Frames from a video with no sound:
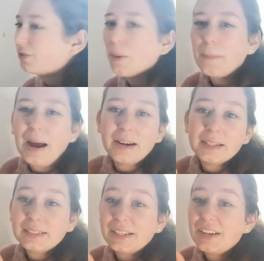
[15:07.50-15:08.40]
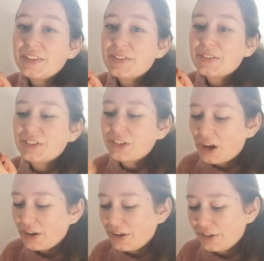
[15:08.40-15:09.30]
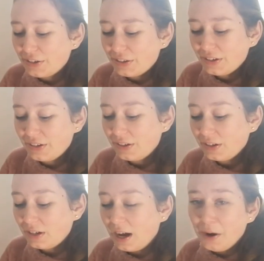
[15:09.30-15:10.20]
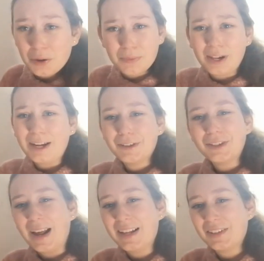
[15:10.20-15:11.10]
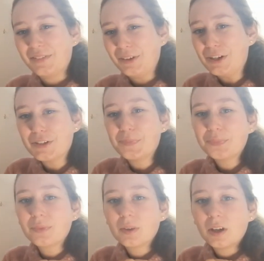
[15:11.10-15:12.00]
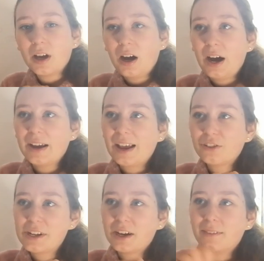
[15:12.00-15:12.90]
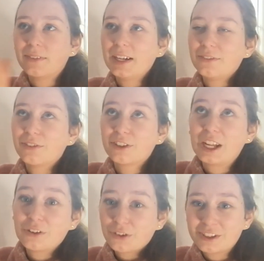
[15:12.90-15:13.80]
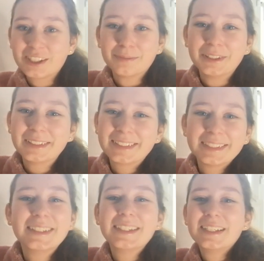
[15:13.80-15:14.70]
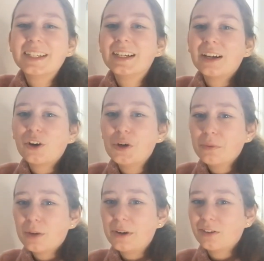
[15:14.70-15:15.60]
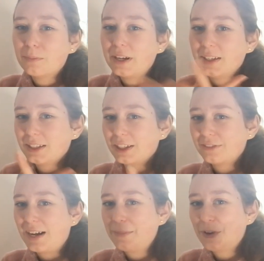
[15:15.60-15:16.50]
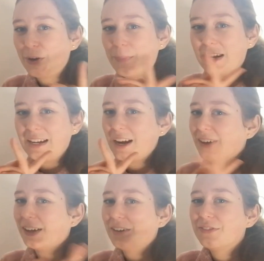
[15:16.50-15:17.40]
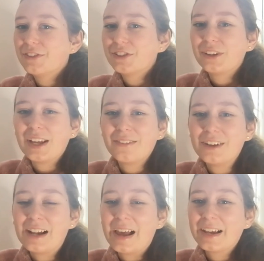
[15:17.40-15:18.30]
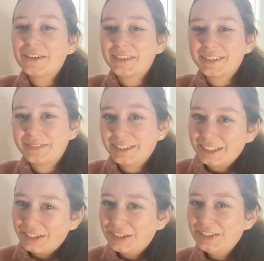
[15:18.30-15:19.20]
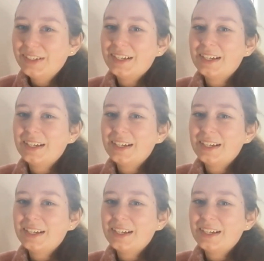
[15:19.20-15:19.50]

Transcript: Not bad. So, I hope you liked today's vlog. I actually can't wait till Christmas. Comment on my Instagram called madeinhungary official if you like Christmas too.